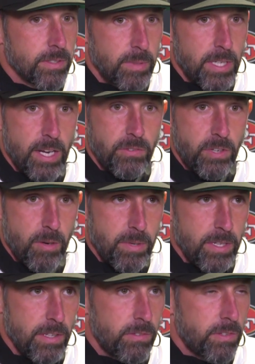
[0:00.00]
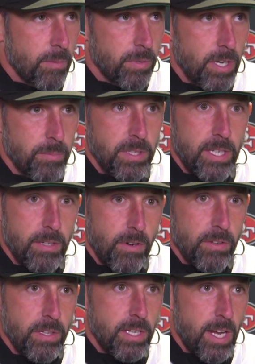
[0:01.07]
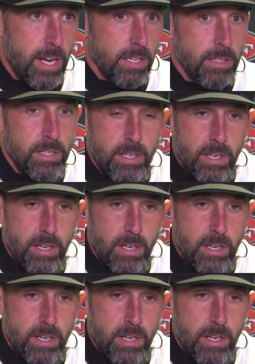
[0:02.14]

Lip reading: I mean, guys come in, they step it up, they give all they can.